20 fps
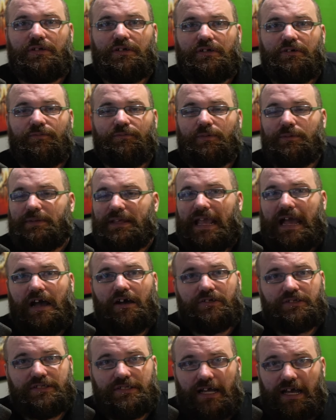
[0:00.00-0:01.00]
from the
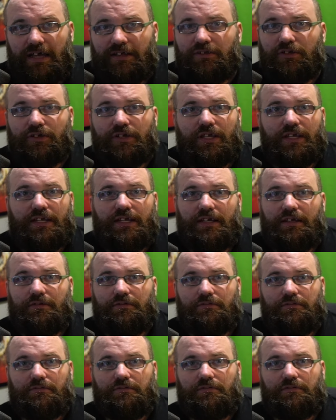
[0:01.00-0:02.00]
outside looking in.
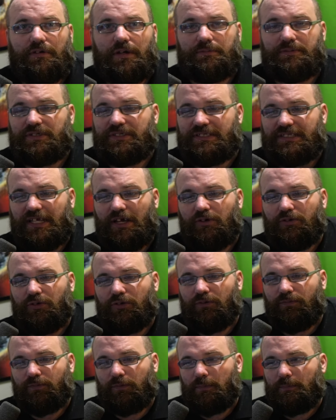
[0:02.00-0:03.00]
I'm just telling
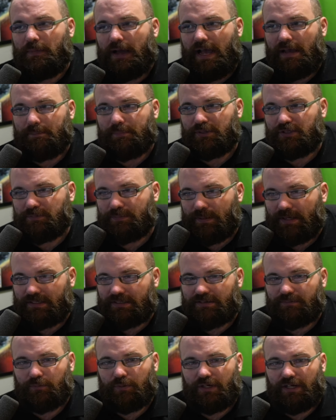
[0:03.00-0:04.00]
you from my
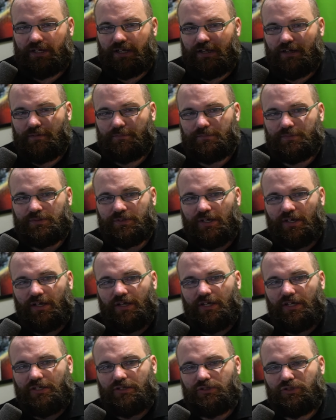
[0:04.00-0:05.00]
perspective when it comes
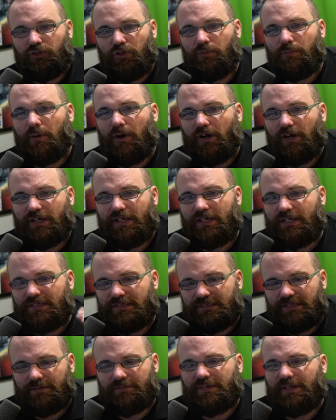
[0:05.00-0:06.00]
to marketing,
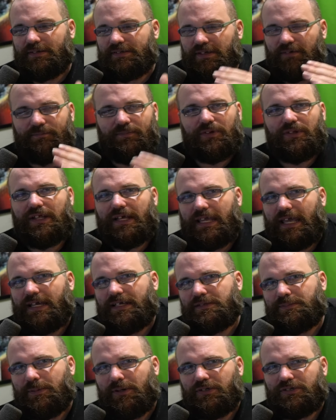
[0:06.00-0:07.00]
sometimes I feel like
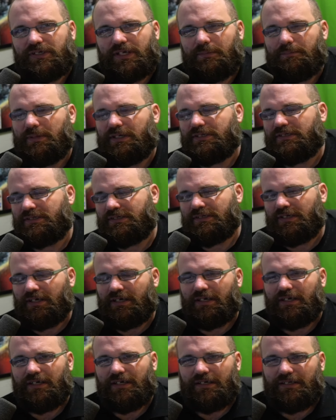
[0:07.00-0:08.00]
Xbox can miss
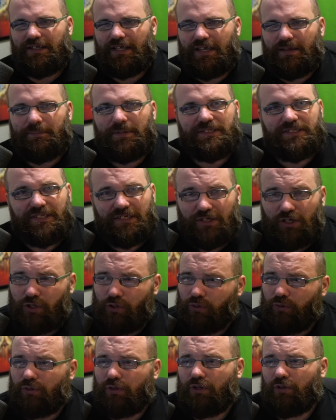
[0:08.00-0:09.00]
the
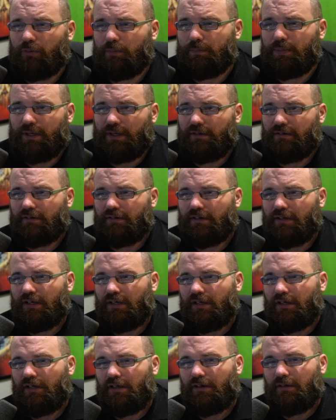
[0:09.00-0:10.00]
cue a little bit.
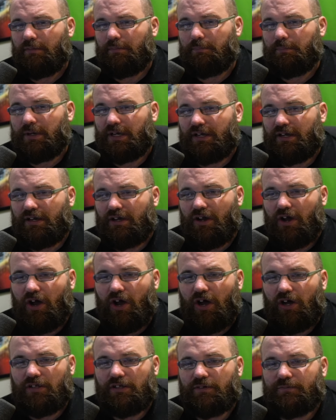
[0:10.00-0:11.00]
But
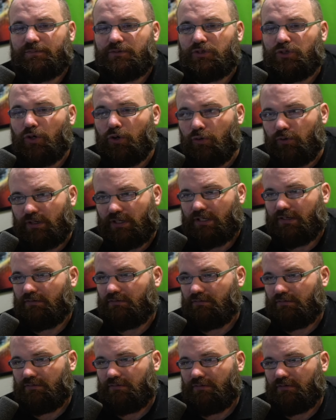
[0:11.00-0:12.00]
Call of Duty,
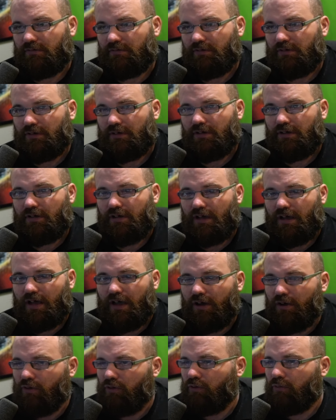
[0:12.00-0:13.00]

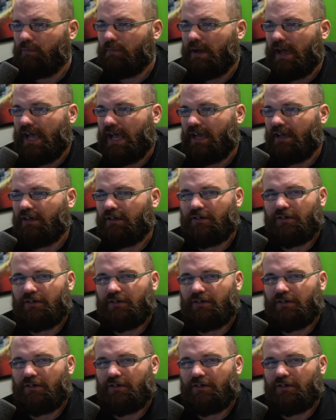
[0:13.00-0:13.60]
oh my